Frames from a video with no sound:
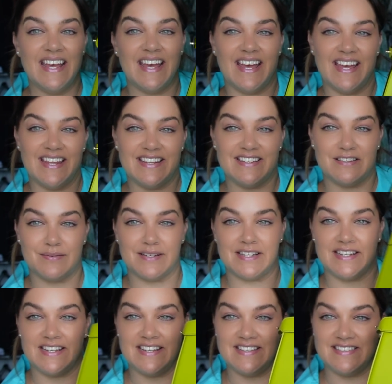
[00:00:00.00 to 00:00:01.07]
and this
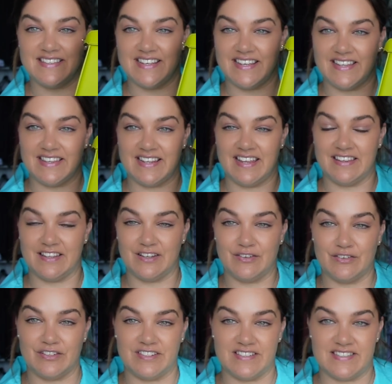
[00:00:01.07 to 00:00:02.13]
one is in the
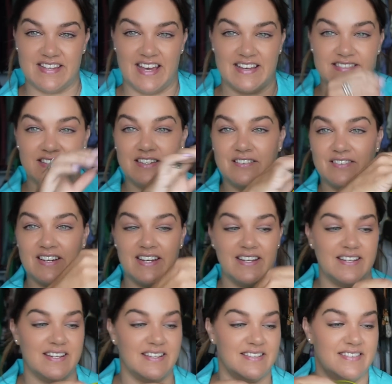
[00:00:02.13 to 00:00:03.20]
gorgeous acid
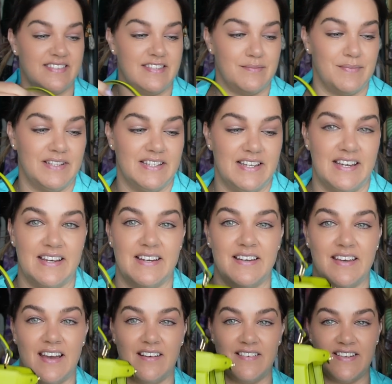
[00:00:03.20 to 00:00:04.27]
green, similar
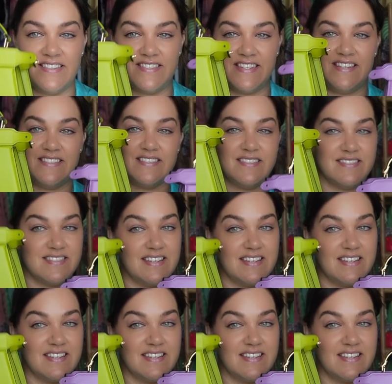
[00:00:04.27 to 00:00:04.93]
current season.